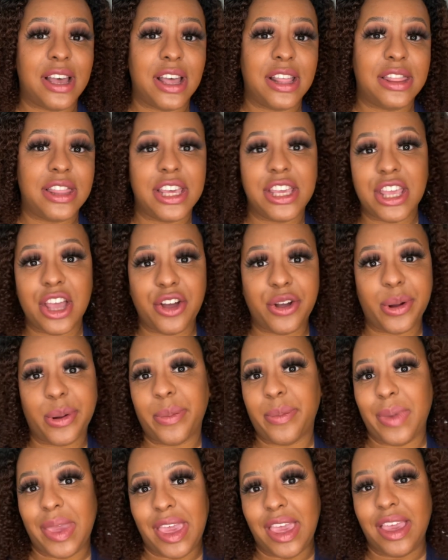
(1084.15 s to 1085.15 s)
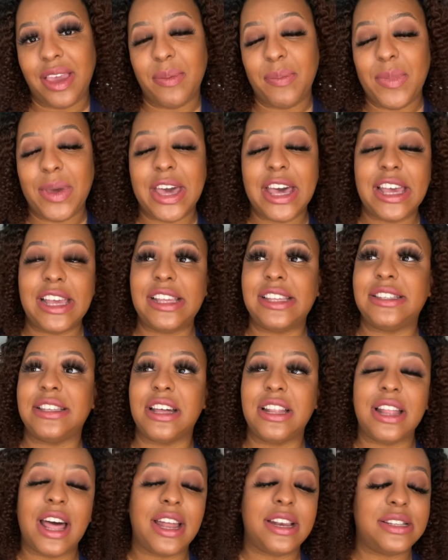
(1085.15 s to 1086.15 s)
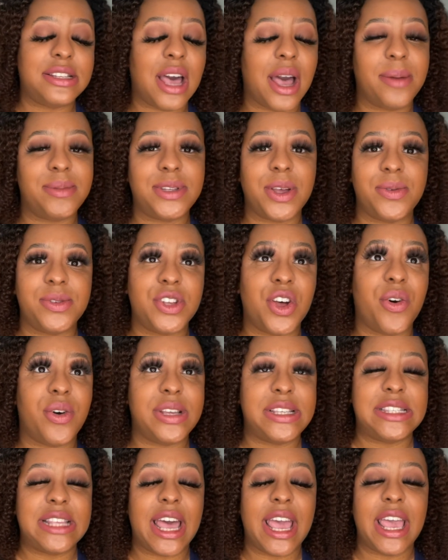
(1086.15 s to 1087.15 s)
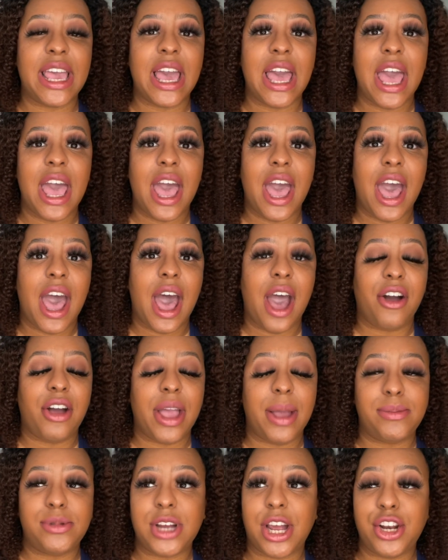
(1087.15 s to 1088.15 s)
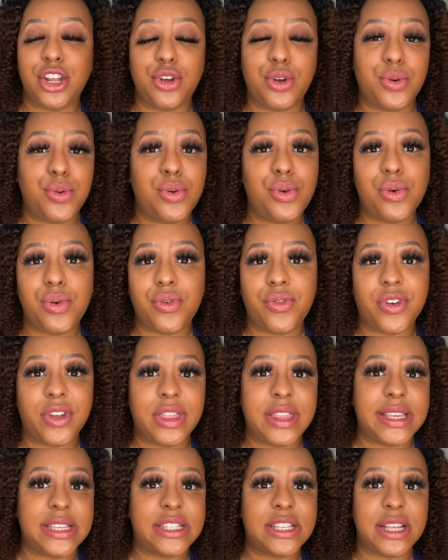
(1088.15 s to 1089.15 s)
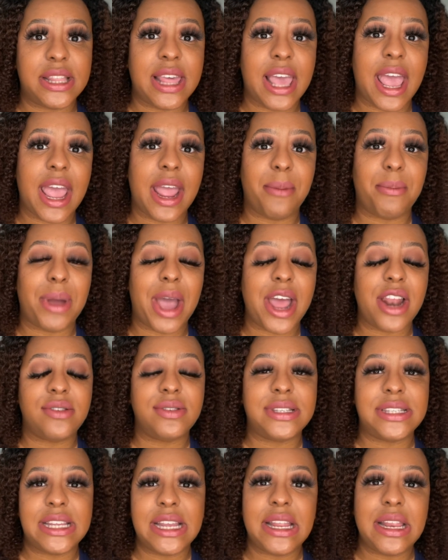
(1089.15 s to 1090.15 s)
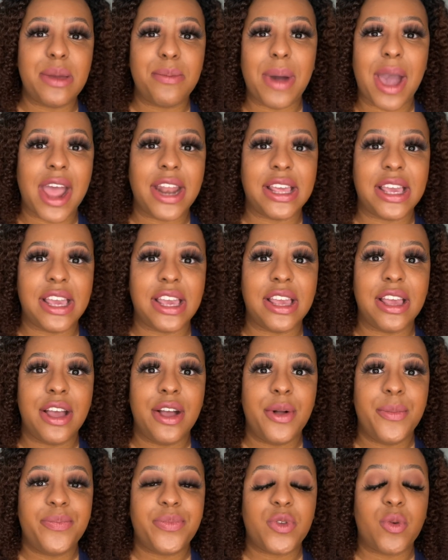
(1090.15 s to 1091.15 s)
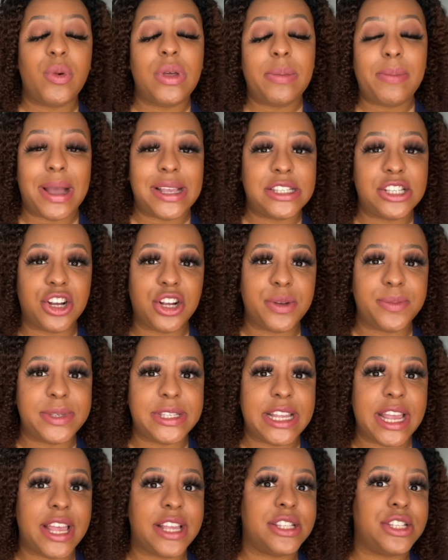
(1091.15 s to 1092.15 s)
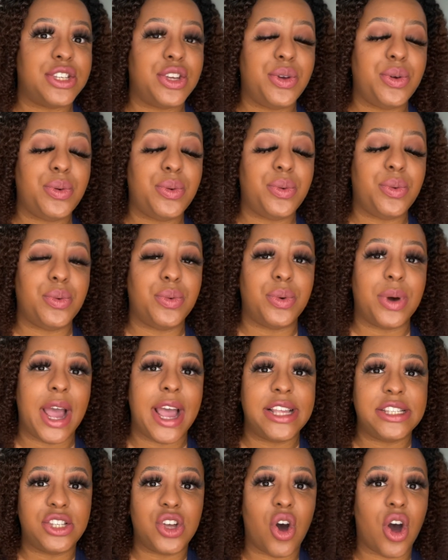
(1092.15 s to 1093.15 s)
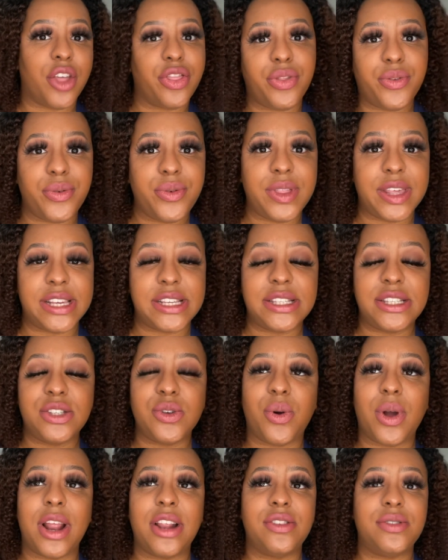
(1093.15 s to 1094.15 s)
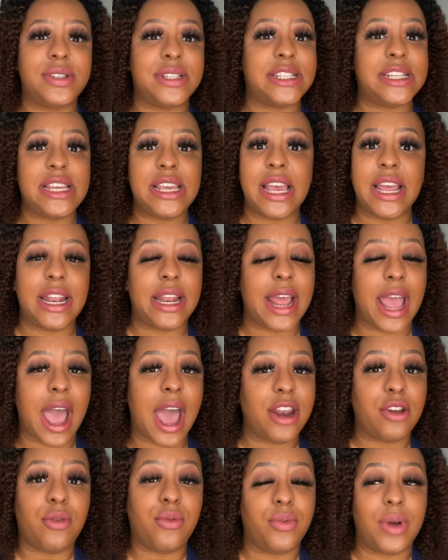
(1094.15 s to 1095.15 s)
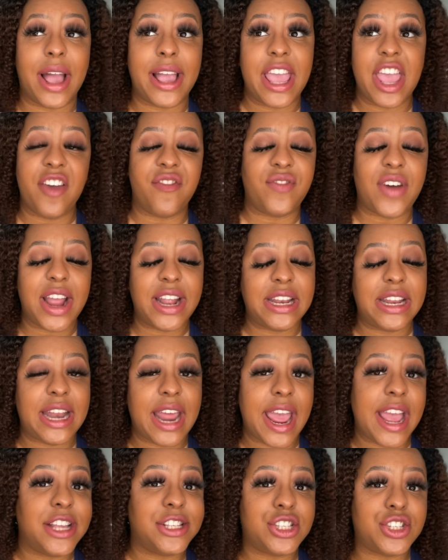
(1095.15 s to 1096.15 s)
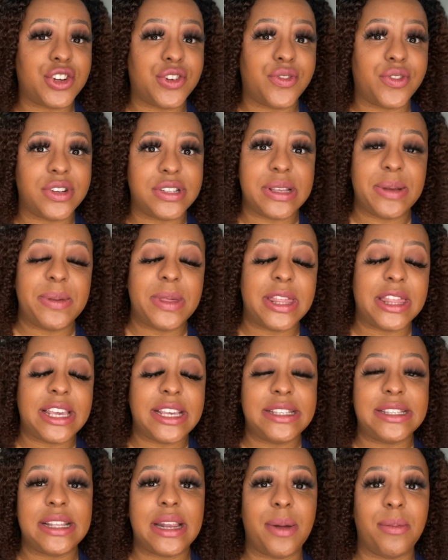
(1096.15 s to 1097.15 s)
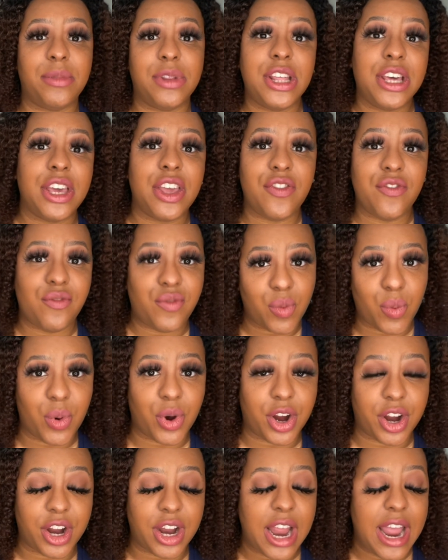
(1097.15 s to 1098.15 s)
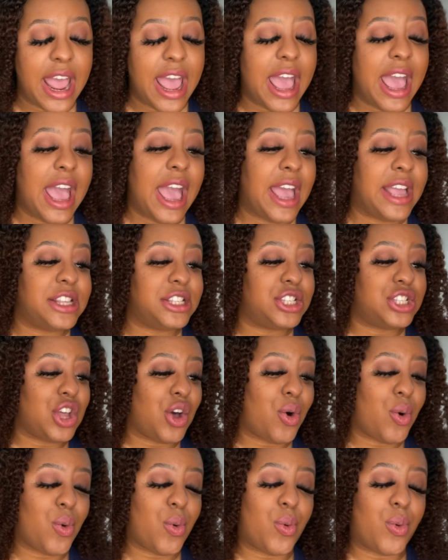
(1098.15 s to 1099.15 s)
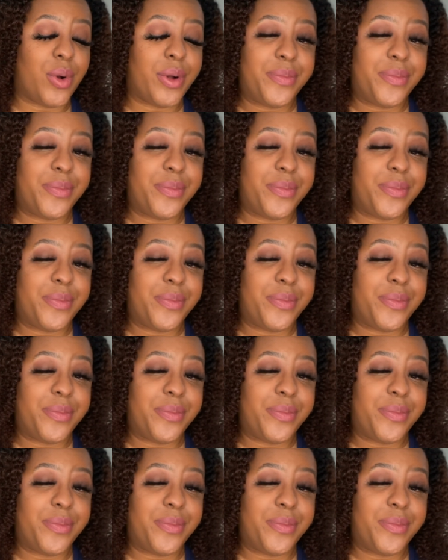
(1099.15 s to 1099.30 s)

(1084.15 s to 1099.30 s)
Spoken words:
the younger me, because a lot of times I was always like, okay, I'm trying to Google for this or that, but I don't see anybody with my circumstance who has gone through this, or I can't find an answer for some of the things that I'm looking for. And so,